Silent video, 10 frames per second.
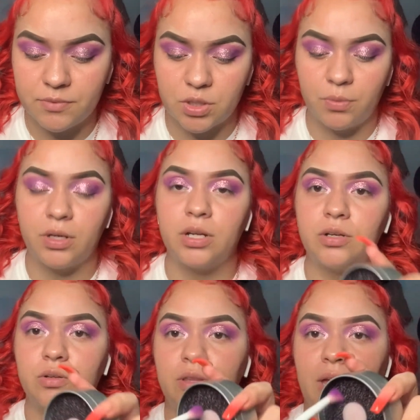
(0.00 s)
So we're going to
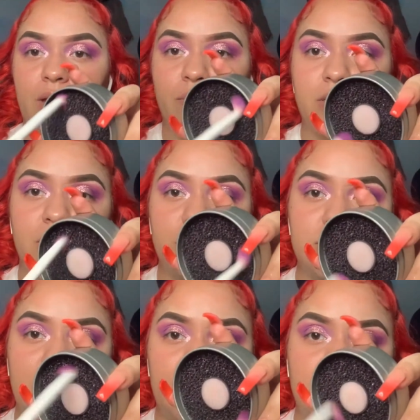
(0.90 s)
do that. We're going
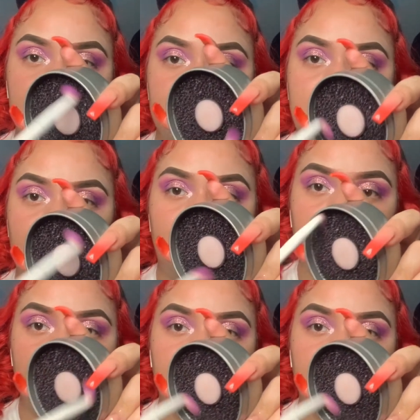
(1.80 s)
to take this off.